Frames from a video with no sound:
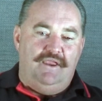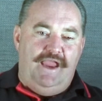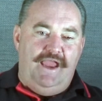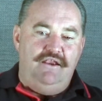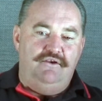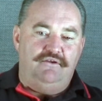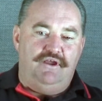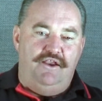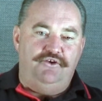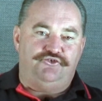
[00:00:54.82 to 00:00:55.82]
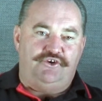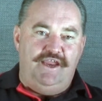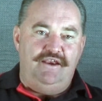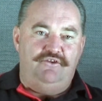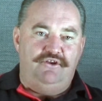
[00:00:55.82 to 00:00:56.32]
and
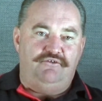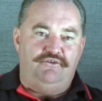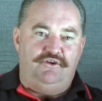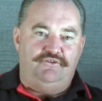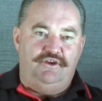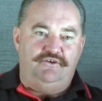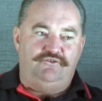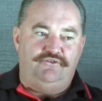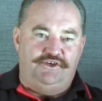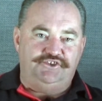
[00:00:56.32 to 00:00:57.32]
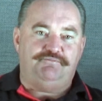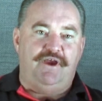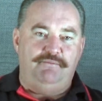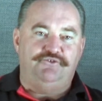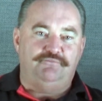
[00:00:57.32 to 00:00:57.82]
understand that there just
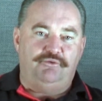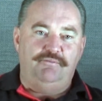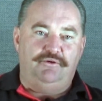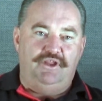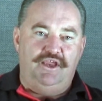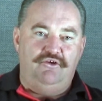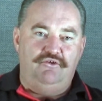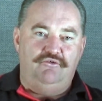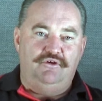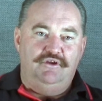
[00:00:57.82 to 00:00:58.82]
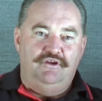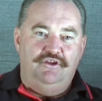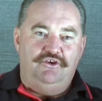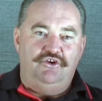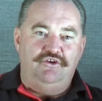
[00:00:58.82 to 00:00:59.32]
may be some people there who
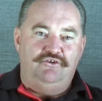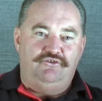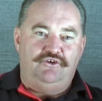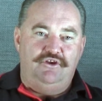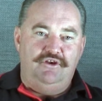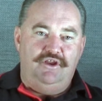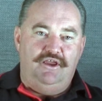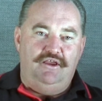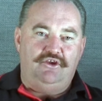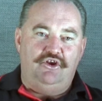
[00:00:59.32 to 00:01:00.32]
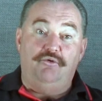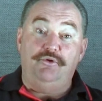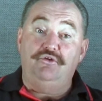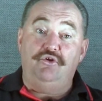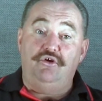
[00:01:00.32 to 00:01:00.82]
can help
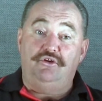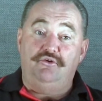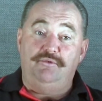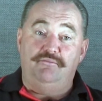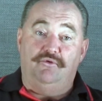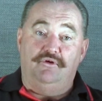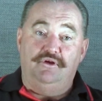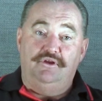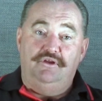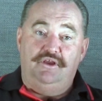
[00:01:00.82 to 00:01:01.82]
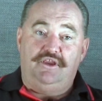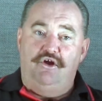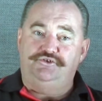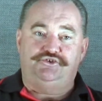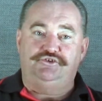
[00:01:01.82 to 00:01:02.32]
you learn a little bit more. The
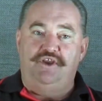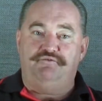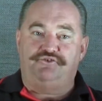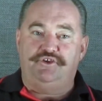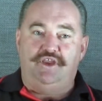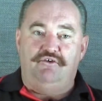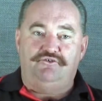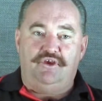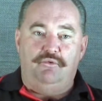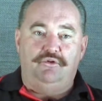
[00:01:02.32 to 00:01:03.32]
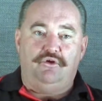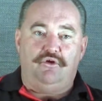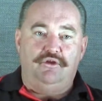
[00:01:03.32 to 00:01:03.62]
coach should never sit there and say, well, look,